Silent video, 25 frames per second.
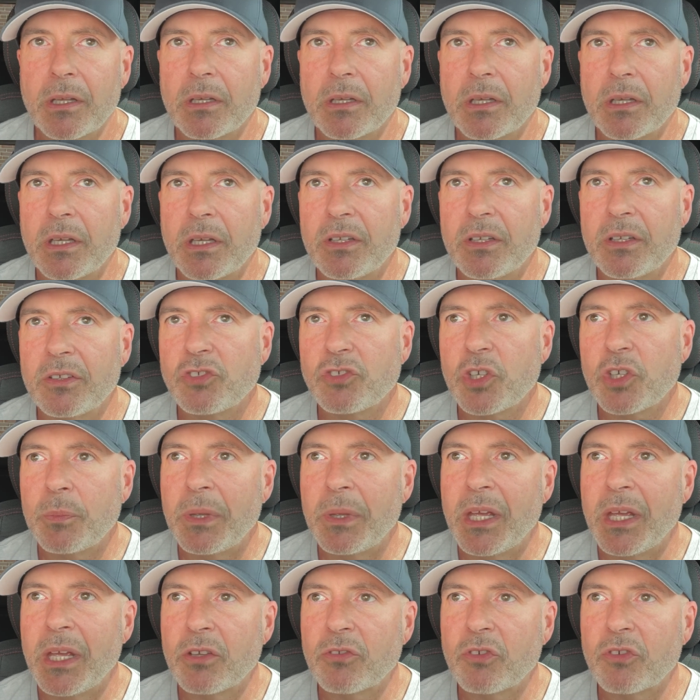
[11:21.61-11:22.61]
It should
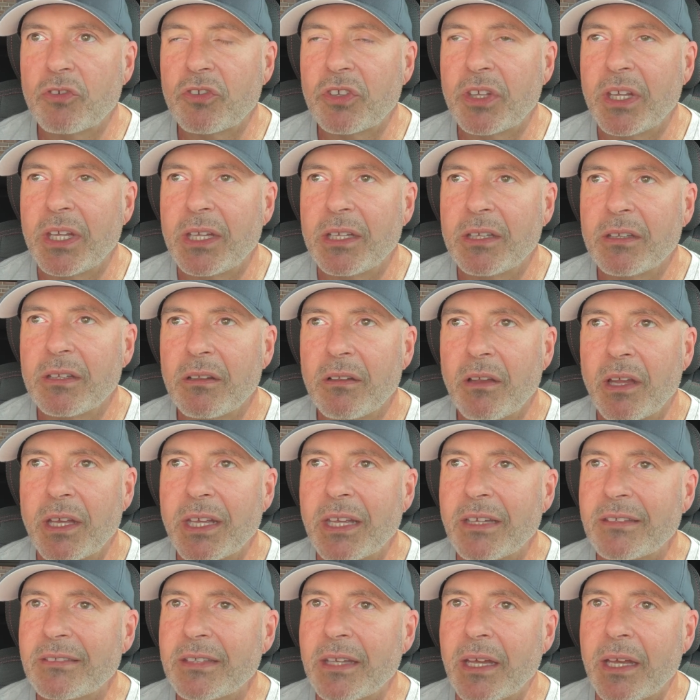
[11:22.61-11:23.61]
be interesting. Like I
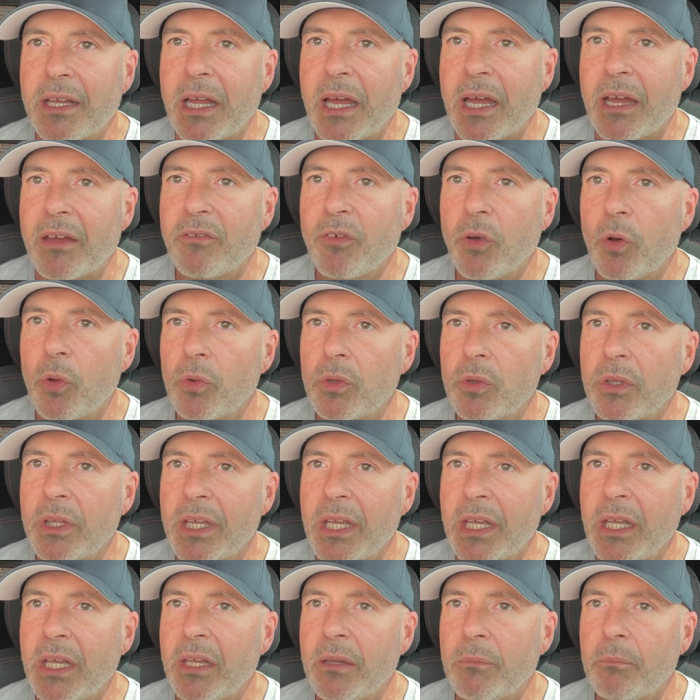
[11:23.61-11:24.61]
said, I've
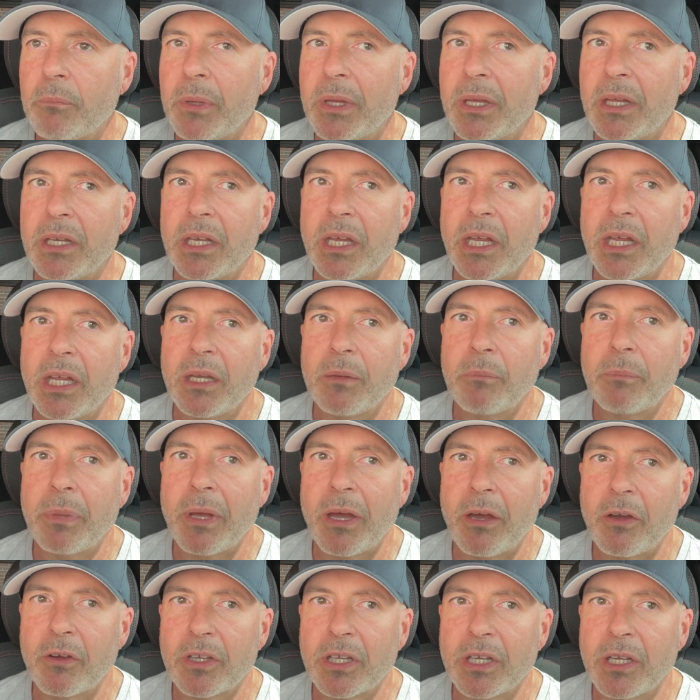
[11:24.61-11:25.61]
only been in
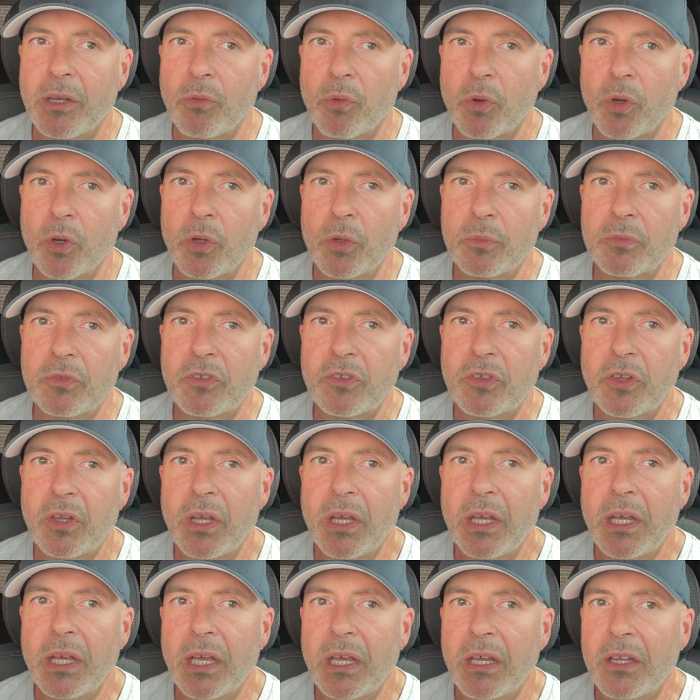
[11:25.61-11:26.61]
balcony rooms,
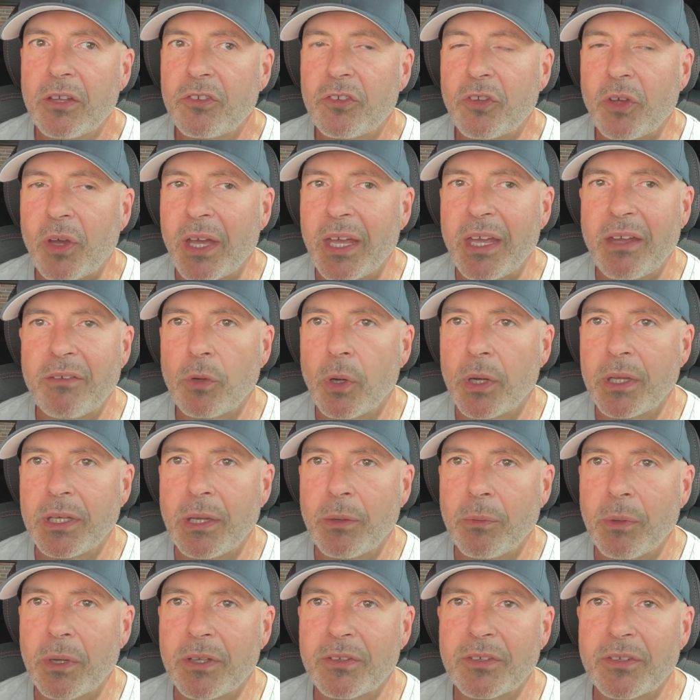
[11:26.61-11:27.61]
so I have no idea
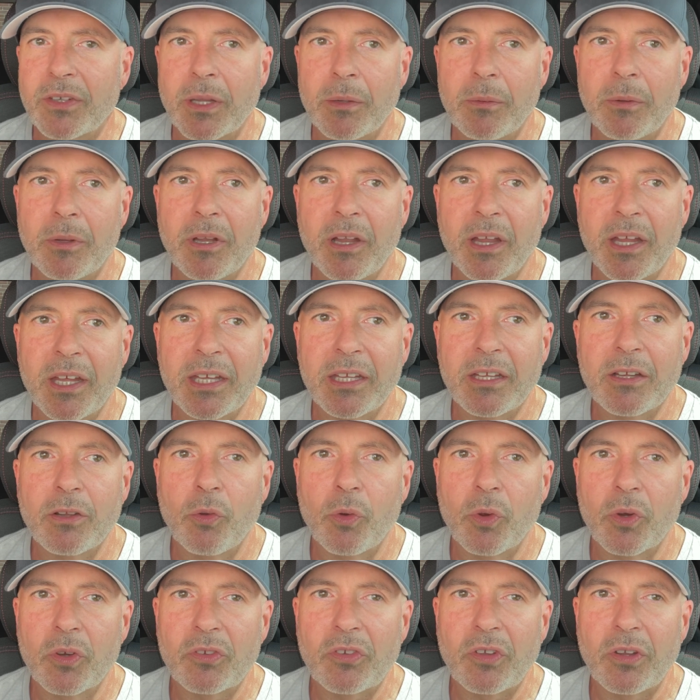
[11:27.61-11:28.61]
what it's going to be like.
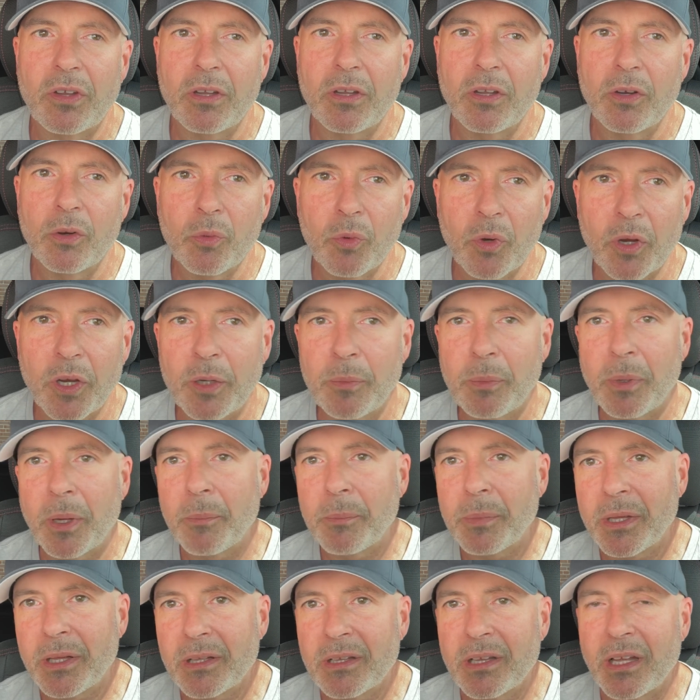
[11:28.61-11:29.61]
Laura's a little worried about
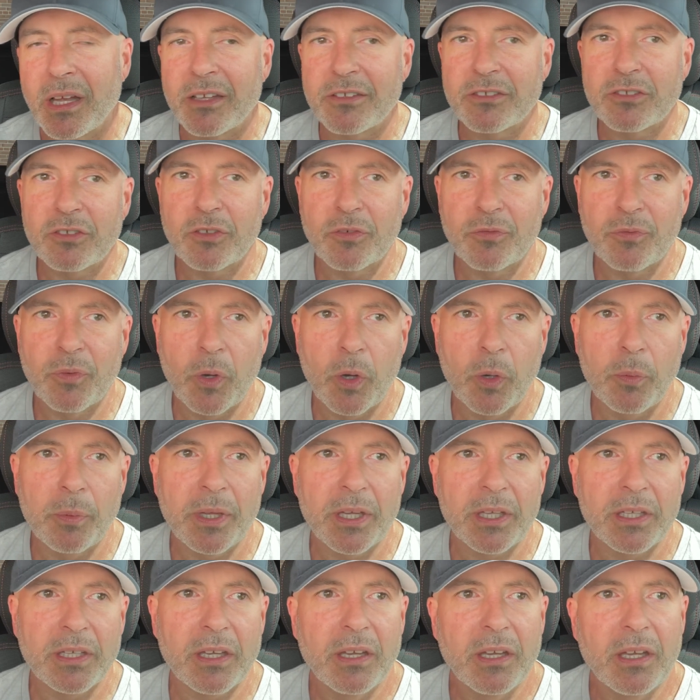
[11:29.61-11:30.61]
being
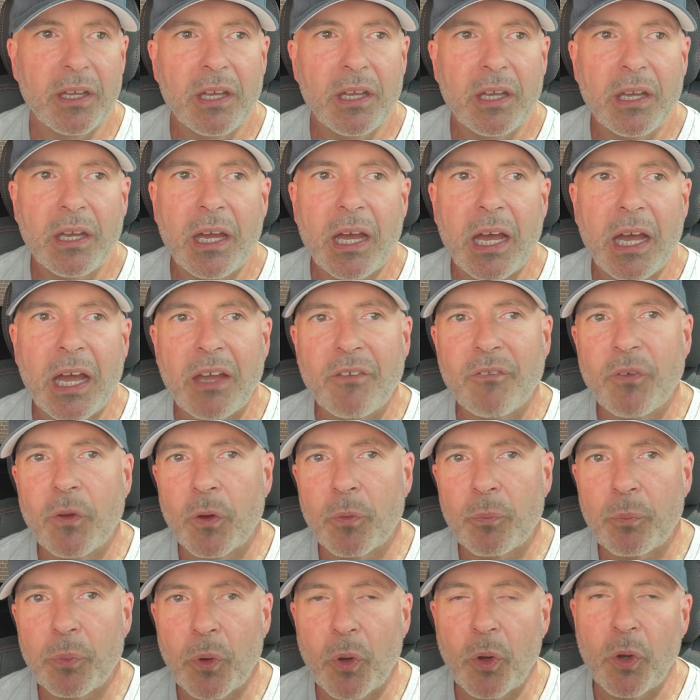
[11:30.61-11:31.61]
claustrophobic. I've
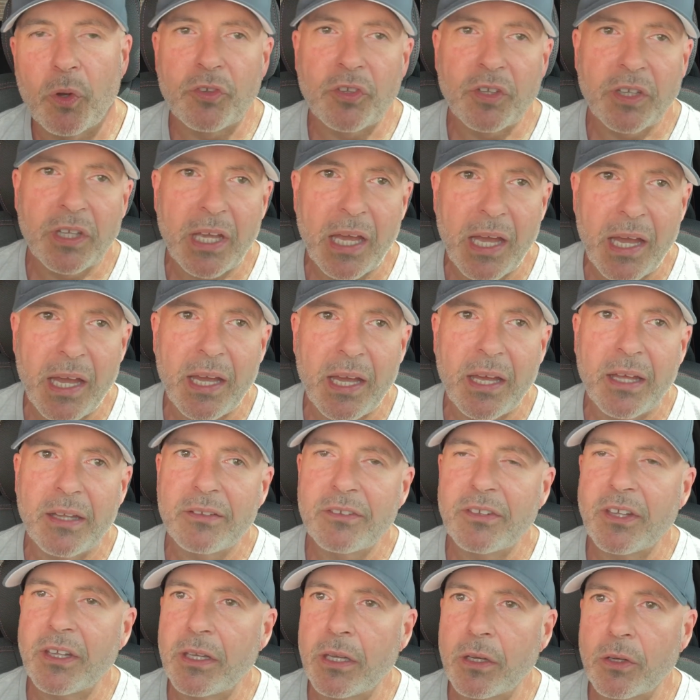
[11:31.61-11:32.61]
heard pros and cons
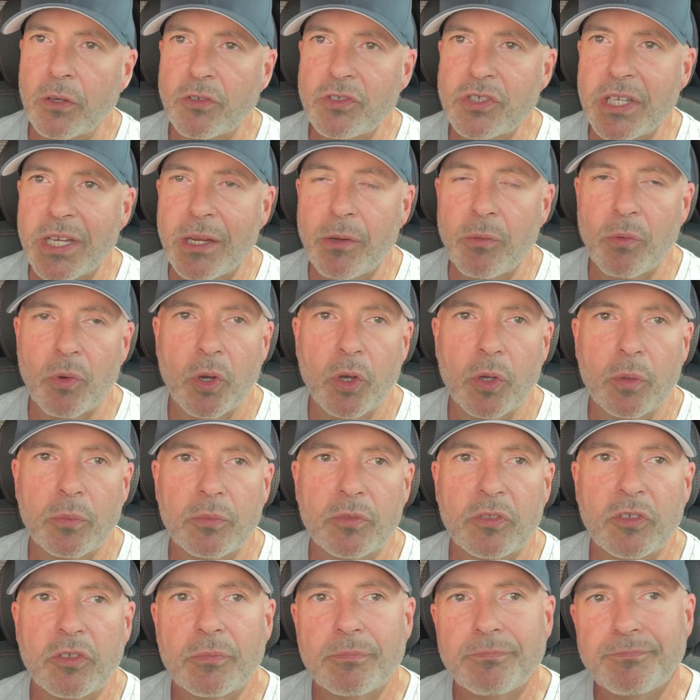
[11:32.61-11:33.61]
on interstate
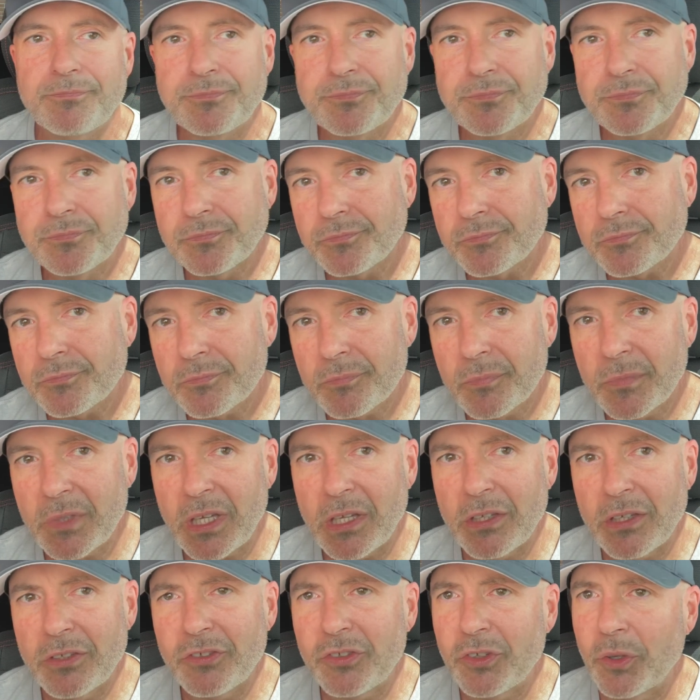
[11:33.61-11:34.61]
rooms,
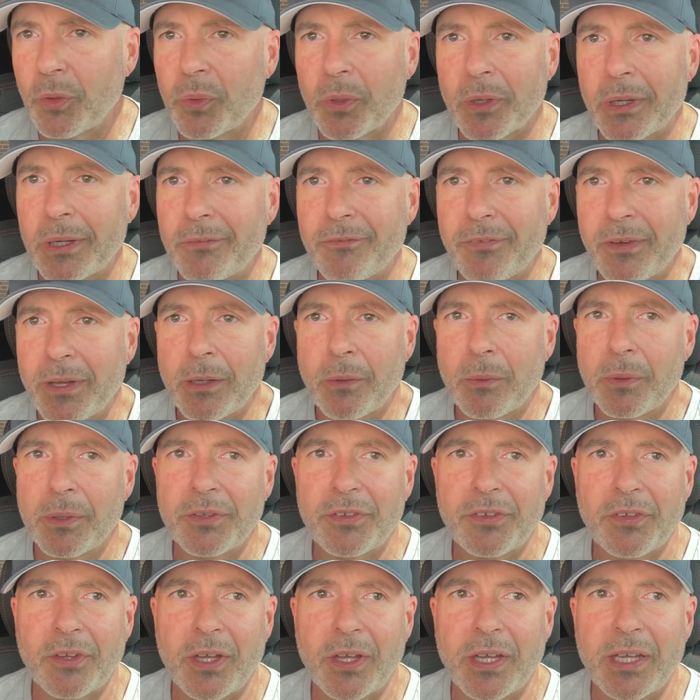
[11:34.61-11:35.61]
so we're going to find out what
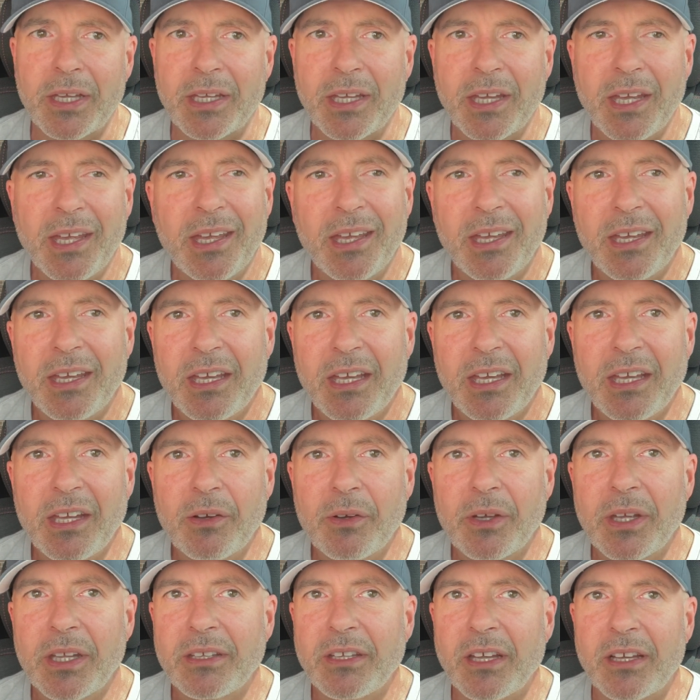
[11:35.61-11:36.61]
it's like. You know,
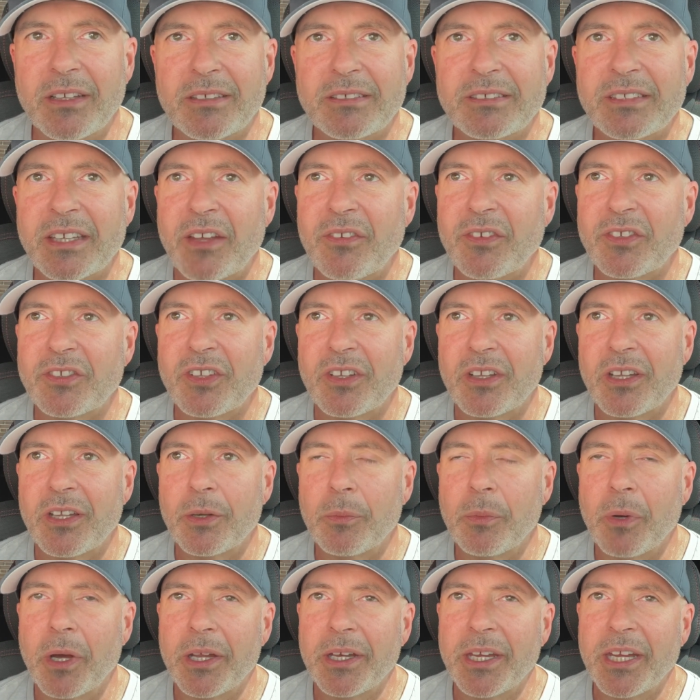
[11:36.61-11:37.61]
it does save us a little
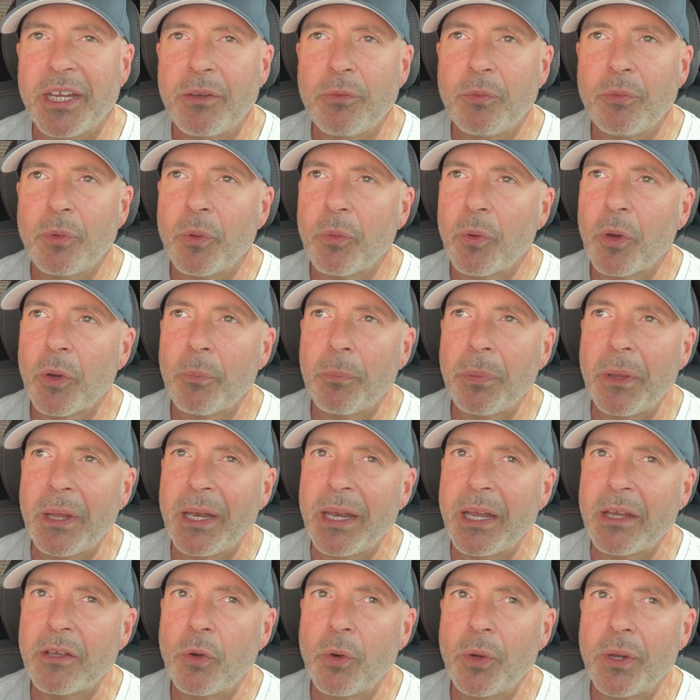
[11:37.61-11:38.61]
money. We weren't planning
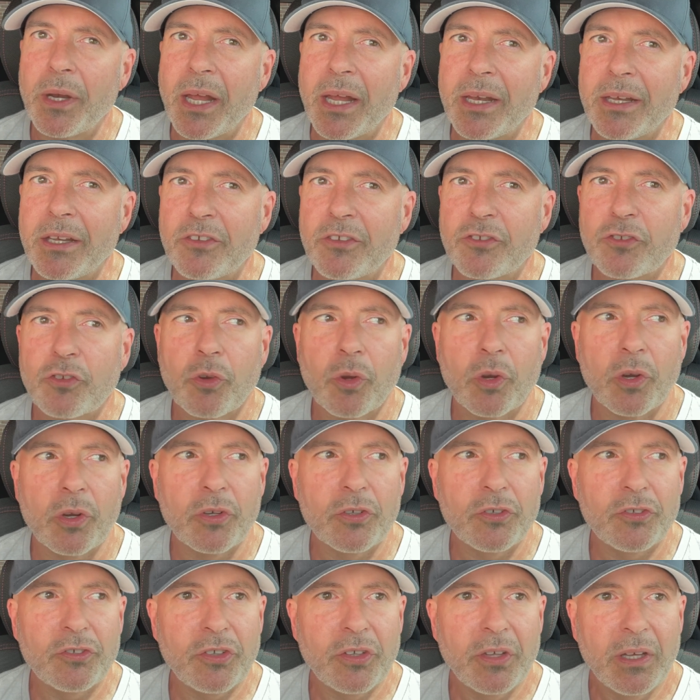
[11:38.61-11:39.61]
on going on this
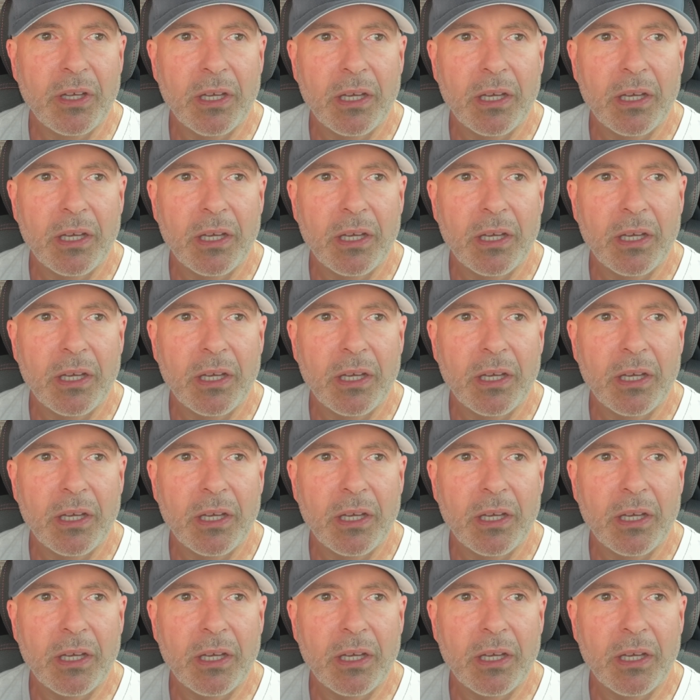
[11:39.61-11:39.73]
cruise.